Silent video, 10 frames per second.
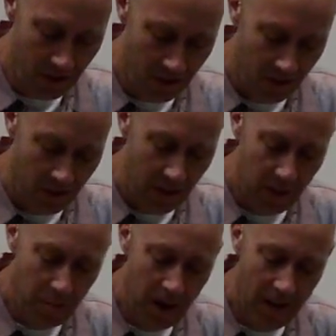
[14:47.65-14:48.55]
In this
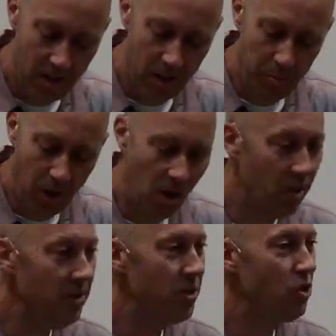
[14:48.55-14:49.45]
passage, Paul
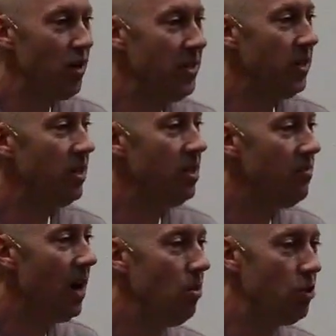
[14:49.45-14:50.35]
is addressing the
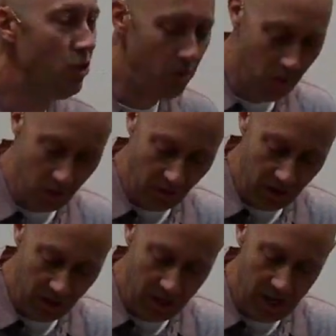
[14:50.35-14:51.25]
devout Jews of his
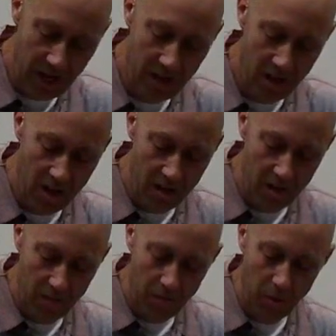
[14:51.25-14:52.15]
day,
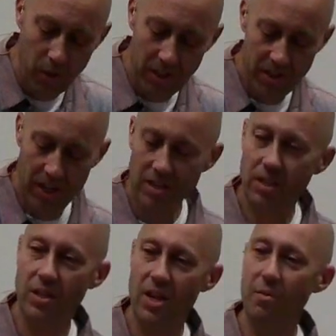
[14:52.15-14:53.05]
but what he says to
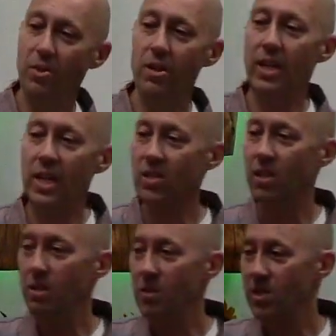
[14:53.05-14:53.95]
them could easily
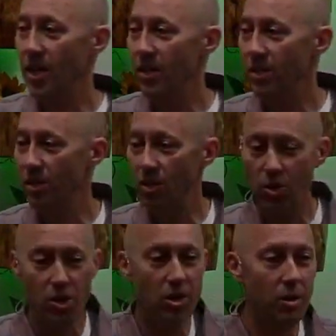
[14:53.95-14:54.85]
be said to the
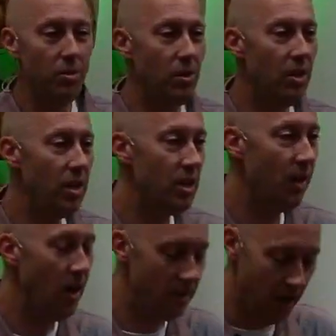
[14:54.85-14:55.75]
Christian community of
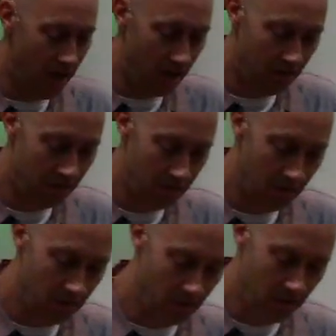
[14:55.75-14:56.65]
our day.
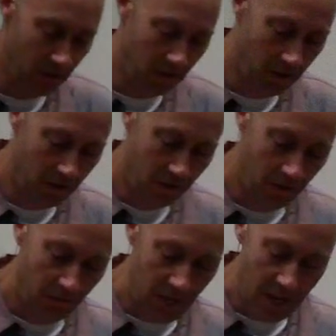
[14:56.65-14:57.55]

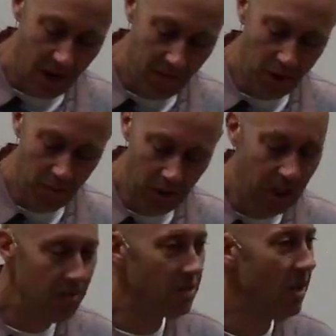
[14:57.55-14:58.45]
They have their
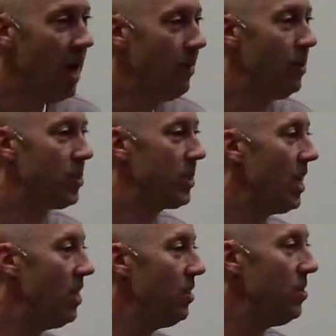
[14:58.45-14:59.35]
beliefs, they have their
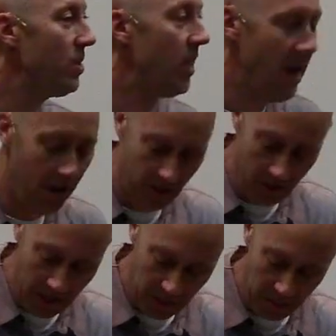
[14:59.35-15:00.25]
standards, they have their
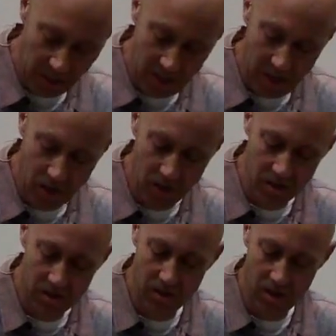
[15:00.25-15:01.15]

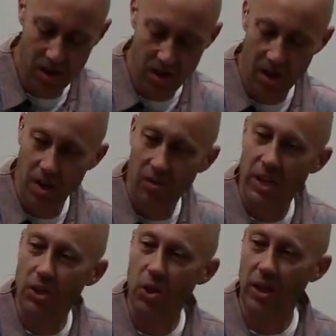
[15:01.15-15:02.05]
expectations. They look at the